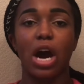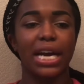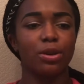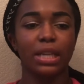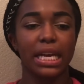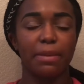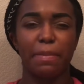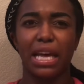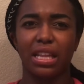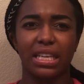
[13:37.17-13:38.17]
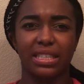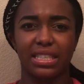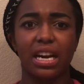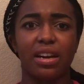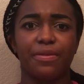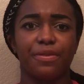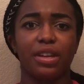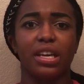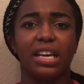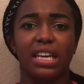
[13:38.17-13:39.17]
I don't like mailing stuff.
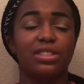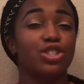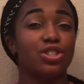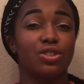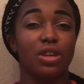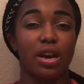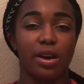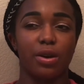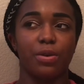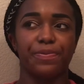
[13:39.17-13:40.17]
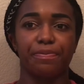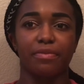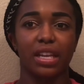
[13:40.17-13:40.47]
It's slow.